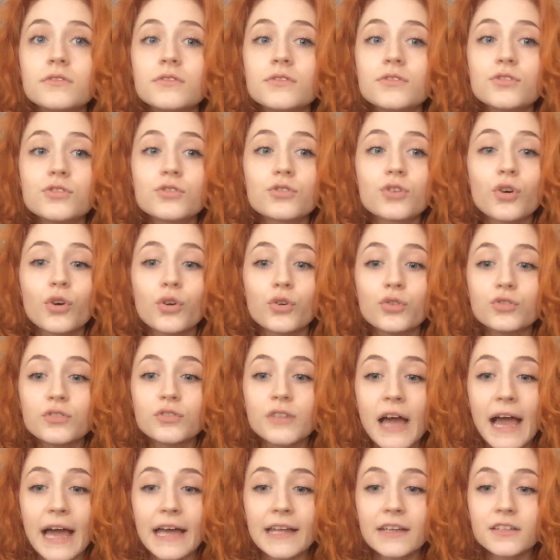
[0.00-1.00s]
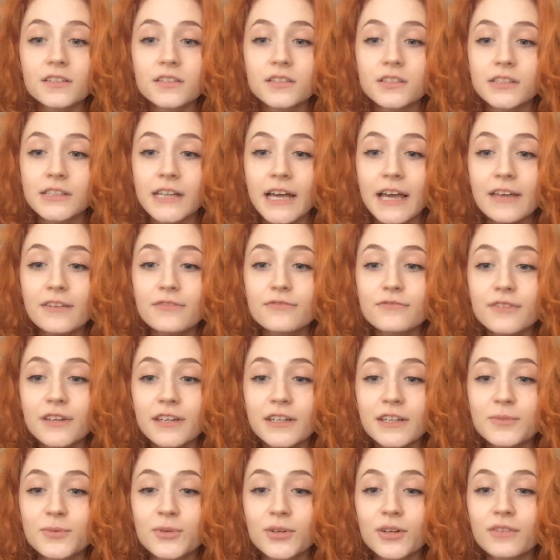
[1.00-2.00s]
couldn't handle life
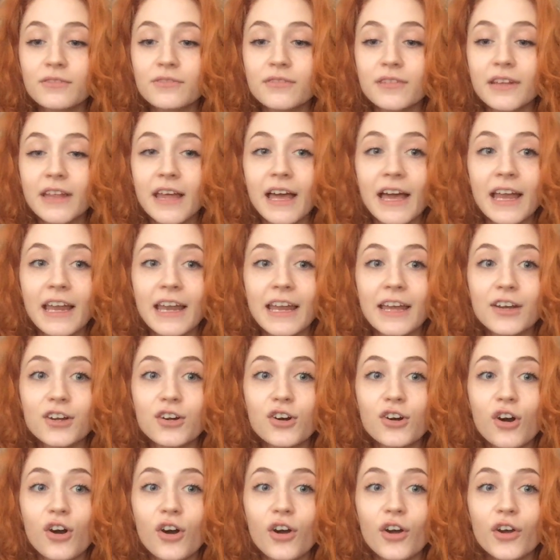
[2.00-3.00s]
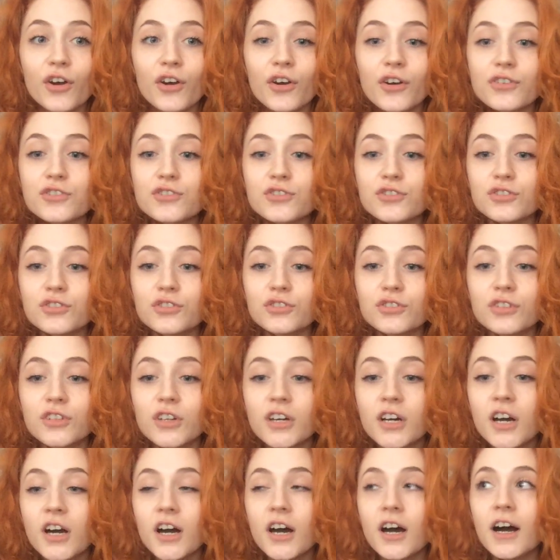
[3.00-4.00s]
anymore for that like hour or two.
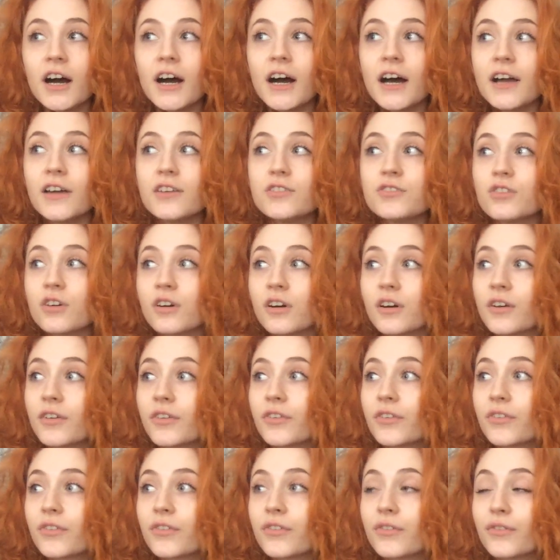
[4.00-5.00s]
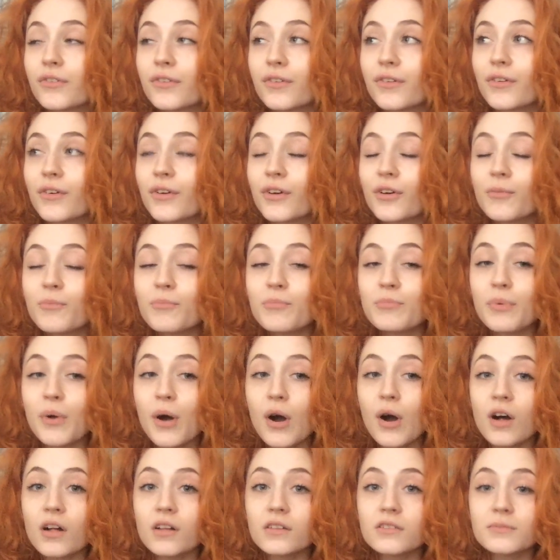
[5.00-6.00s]
I just
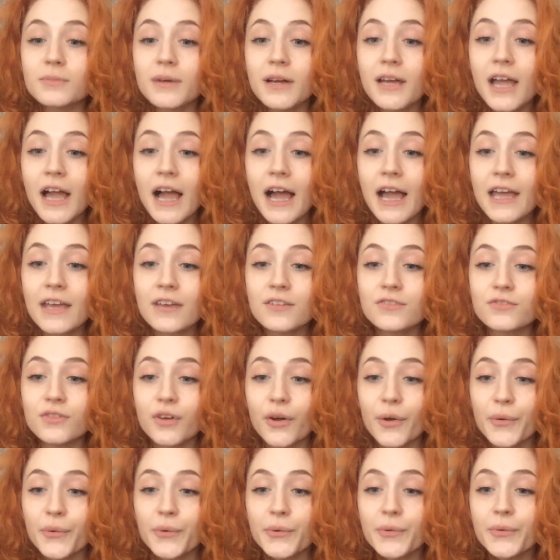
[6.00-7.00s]
bawled my eyes out.